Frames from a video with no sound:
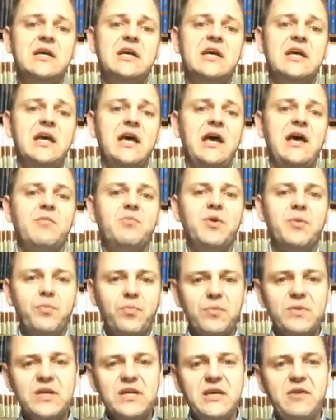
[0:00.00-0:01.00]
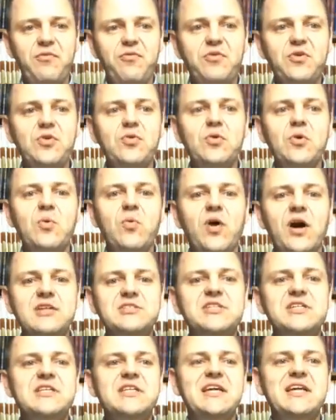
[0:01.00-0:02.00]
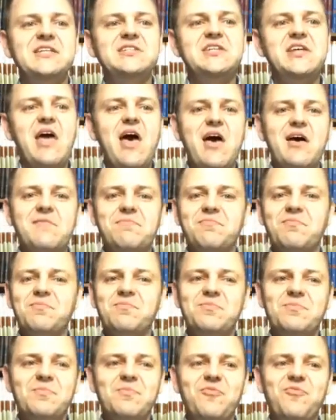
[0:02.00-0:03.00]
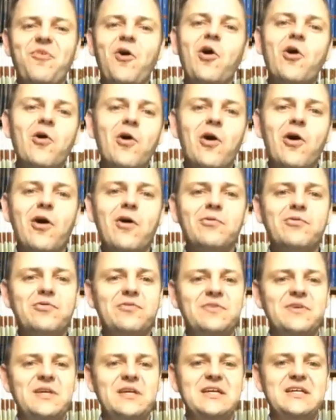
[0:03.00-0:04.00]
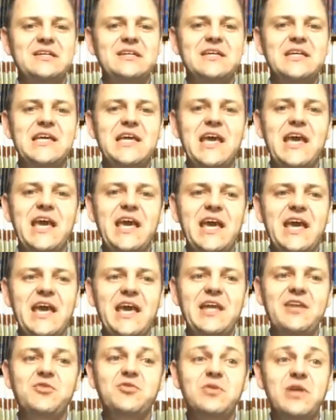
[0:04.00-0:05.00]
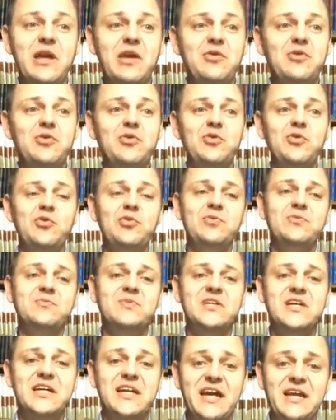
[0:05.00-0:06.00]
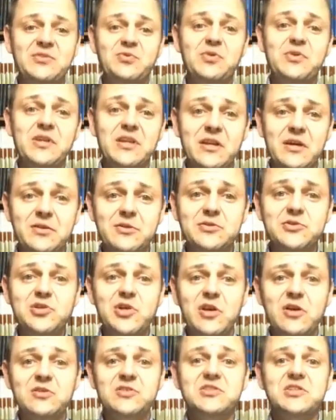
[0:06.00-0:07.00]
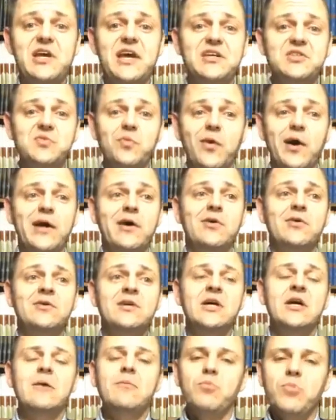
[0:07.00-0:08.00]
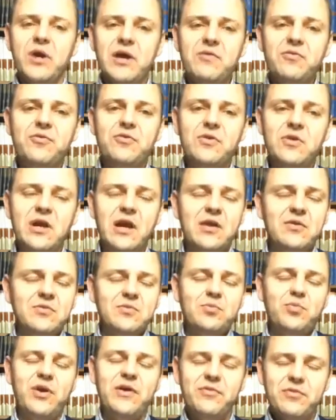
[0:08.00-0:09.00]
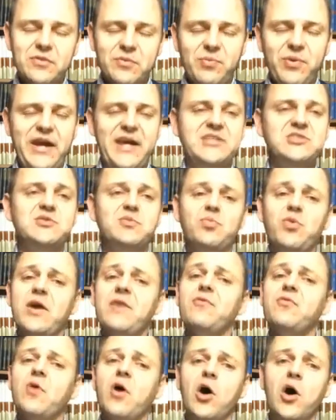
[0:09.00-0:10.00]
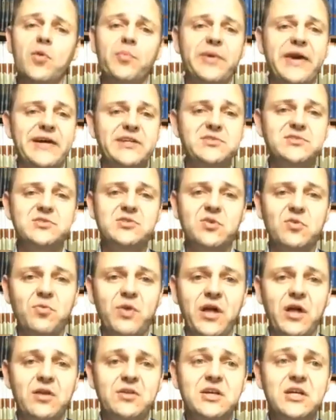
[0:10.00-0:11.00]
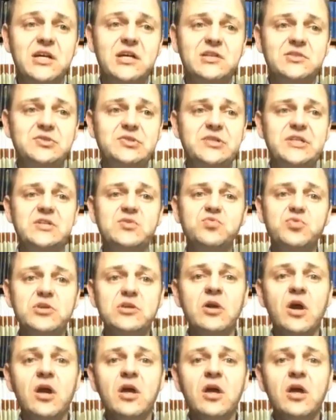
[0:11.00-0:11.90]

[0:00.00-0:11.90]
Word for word: Uh, but if you are watching this uh, far off and you connect with another church as well, pray for pray for the pastor. Pray for all pastors around the country as we're